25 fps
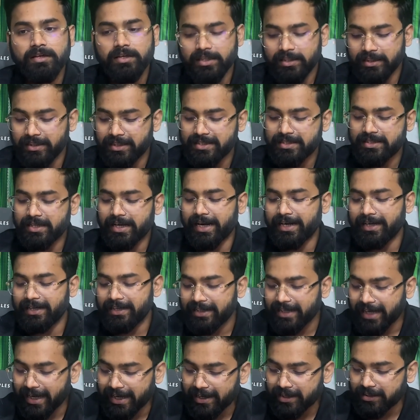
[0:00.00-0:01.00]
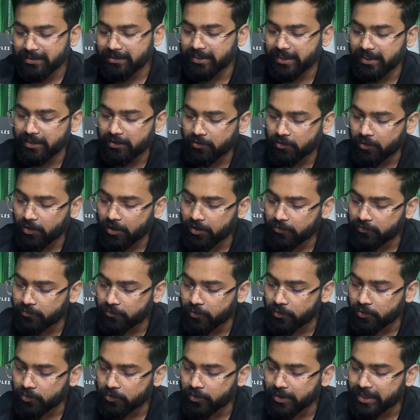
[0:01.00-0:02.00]
This entire thing called
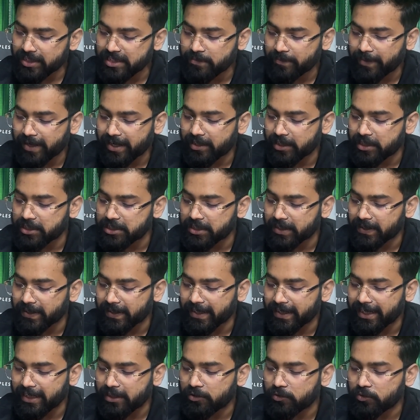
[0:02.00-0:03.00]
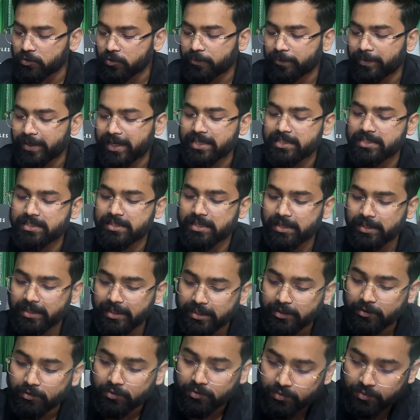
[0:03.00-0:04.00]
photorespiration, it took place
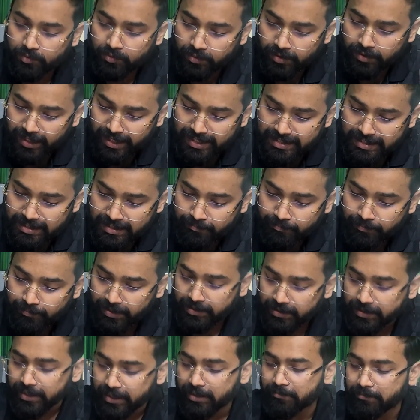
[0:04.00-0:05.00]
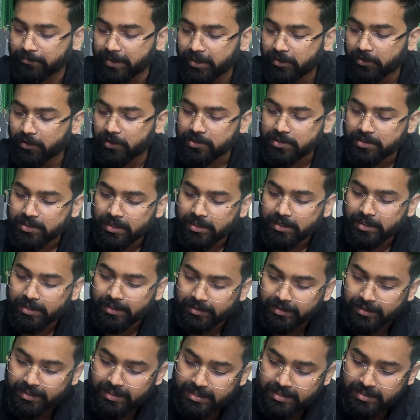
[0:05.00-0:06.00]
due to a simple thing, because
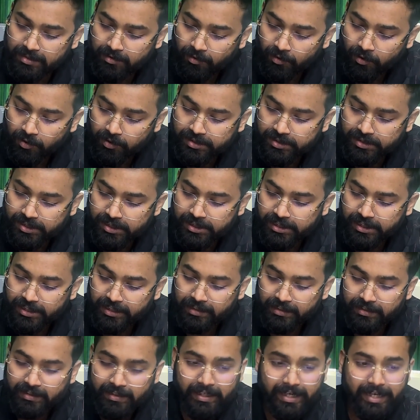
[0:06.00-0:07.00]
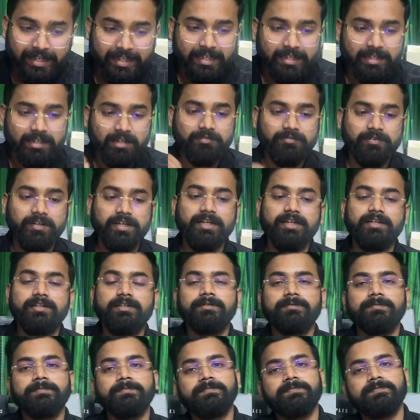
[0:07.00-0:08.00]
this oxygen, it interfered.
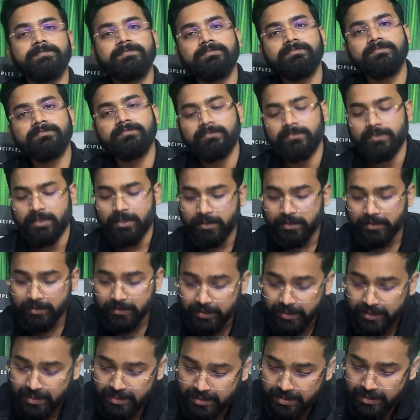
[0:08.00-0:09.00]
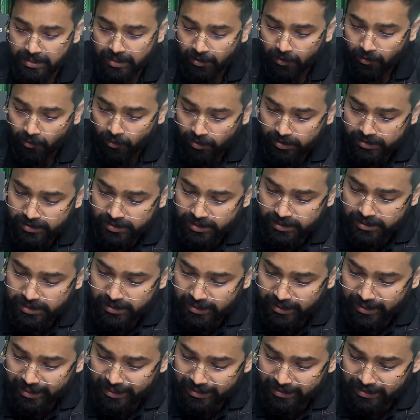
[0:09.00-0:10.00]
This
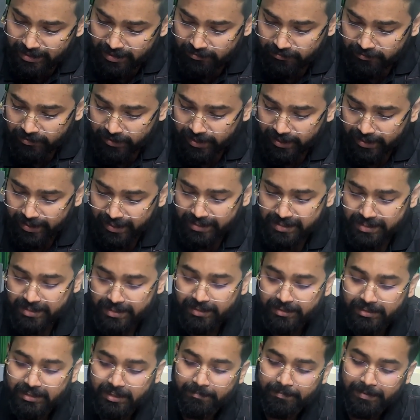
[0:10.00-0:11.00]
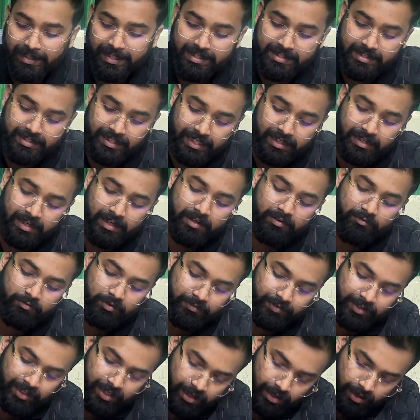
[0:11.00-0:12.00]
oxygen interfered and C3 plant said, we
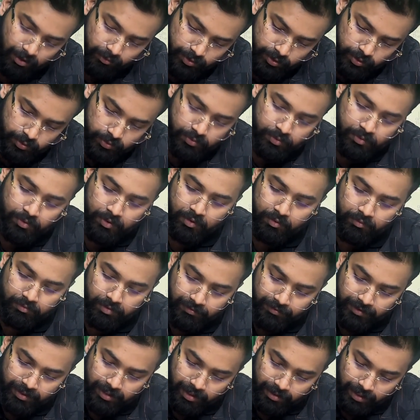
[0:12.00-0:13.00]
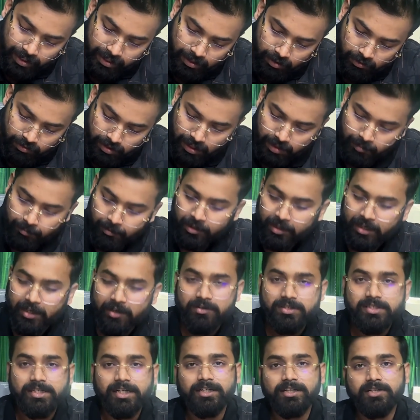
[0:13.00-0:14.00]
will allow you, we will allow carbon
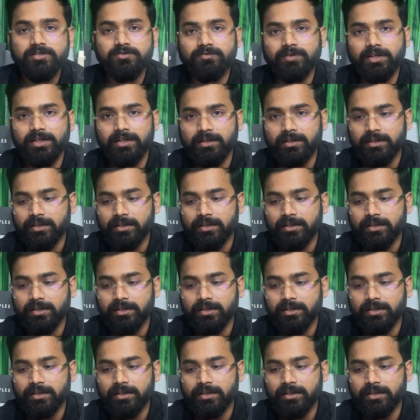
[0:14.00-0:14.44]
dioxide as well.